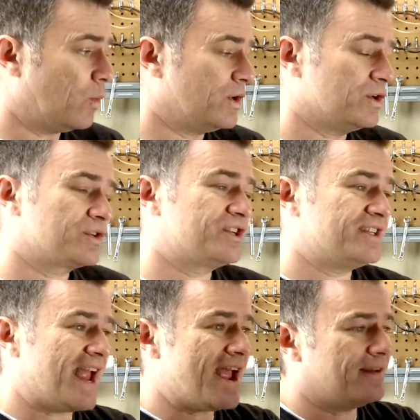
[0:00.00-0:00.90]
when you're
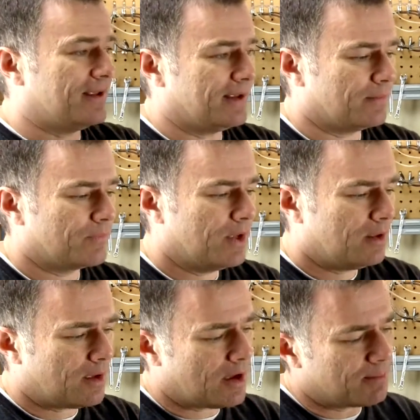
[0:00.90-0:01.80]
standing,
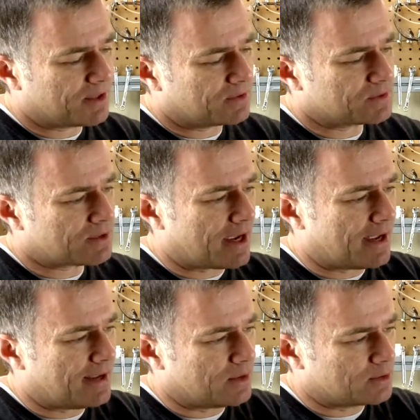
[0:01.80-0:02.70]
because
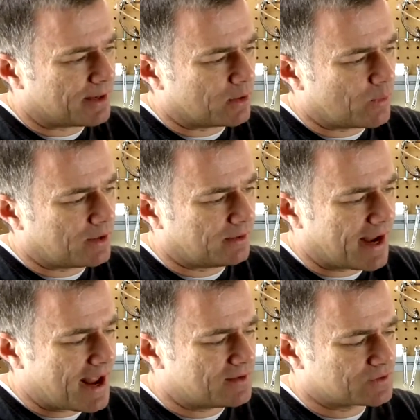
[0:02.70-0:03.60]
depending on where your
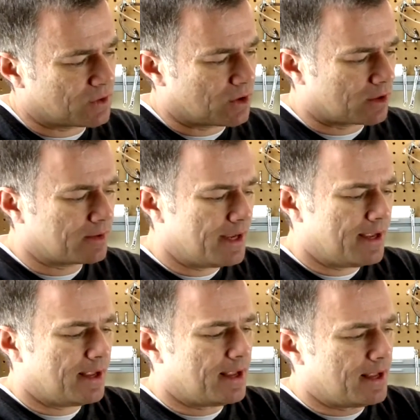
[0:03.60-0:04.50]
hands are,
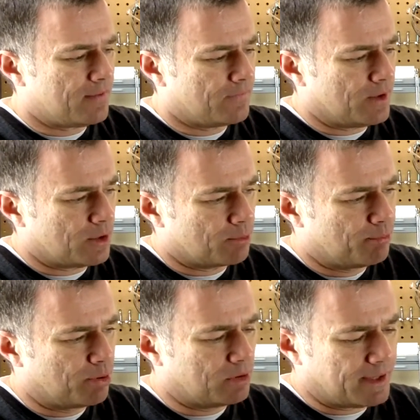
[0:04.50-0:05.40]
if you're
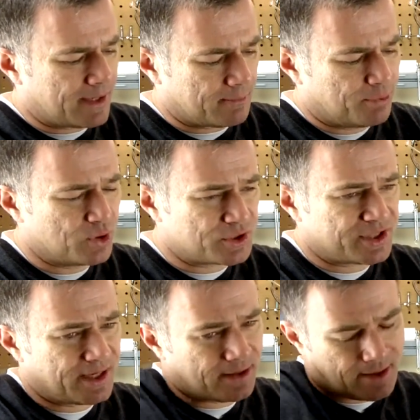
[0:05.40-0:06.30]
pulling and
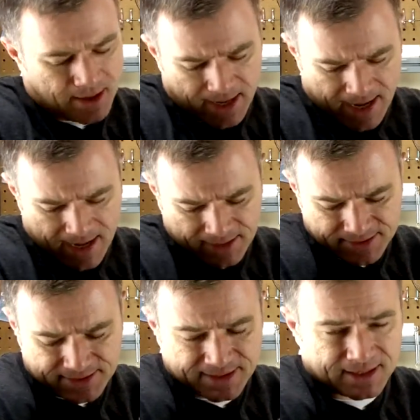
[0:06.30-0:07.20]
pushing and
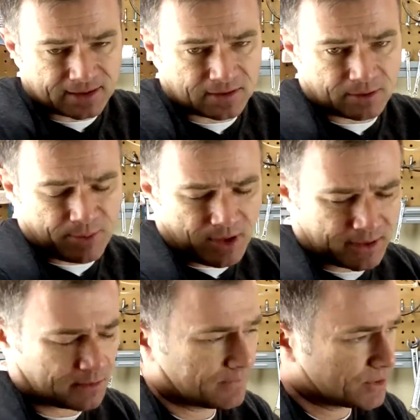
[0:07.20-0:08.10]
it's sitting into the
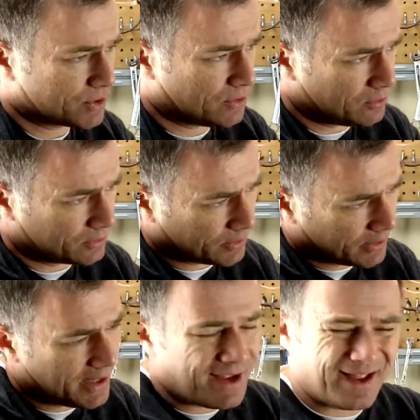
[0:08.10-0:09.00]
pocket of your
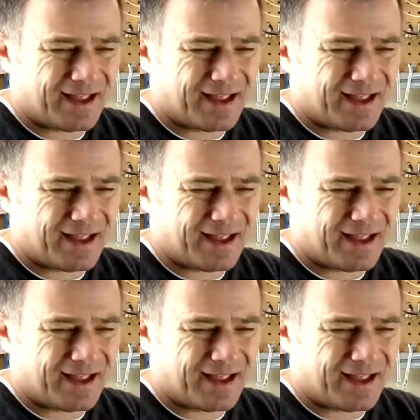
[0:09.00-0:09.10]
shoulder,